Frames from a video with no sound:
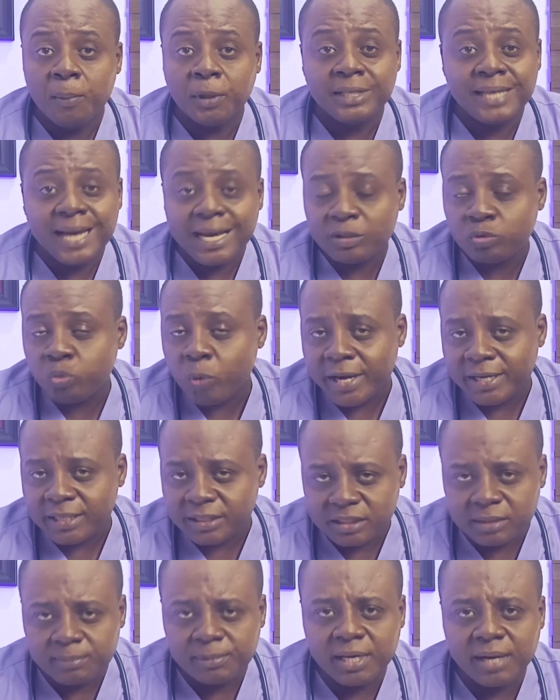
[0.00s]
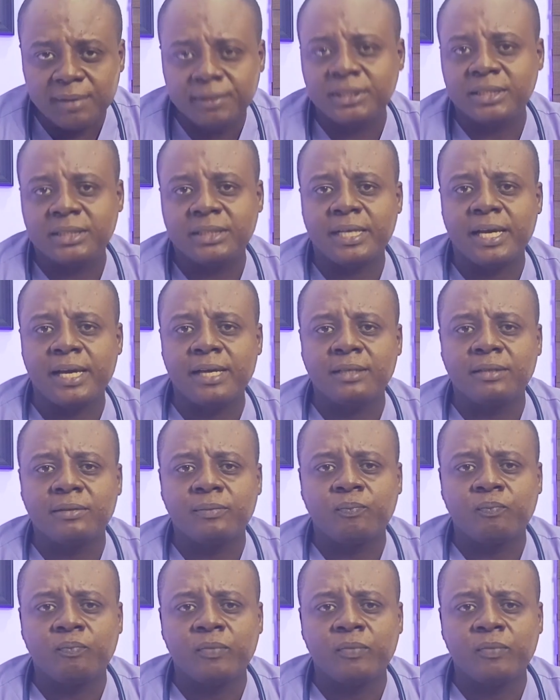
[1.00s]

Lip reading: but that's where the similarities end.